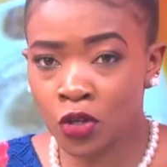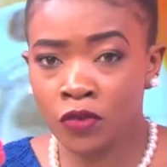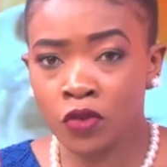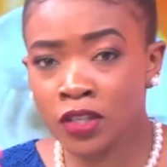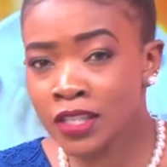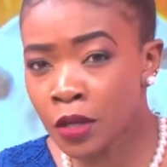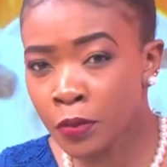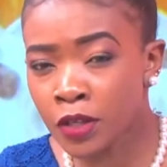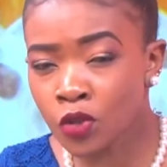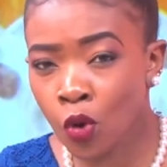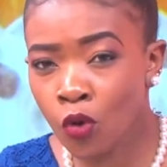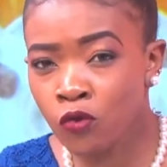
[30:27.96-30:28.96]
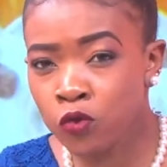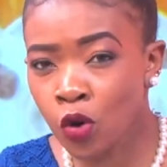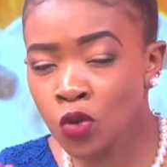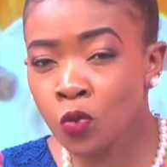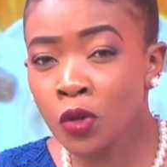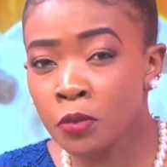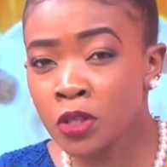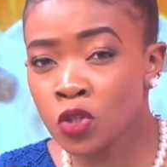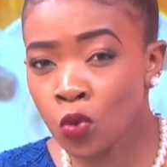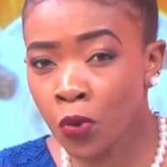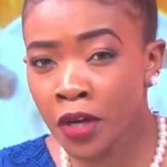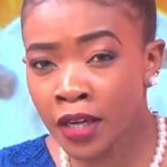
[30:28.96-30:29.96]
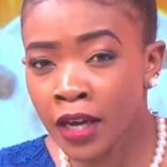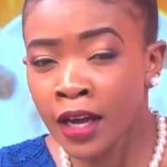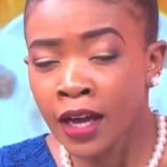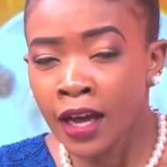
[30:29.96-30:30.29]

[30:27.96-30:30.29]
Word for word: you a snippet of what we'll be doing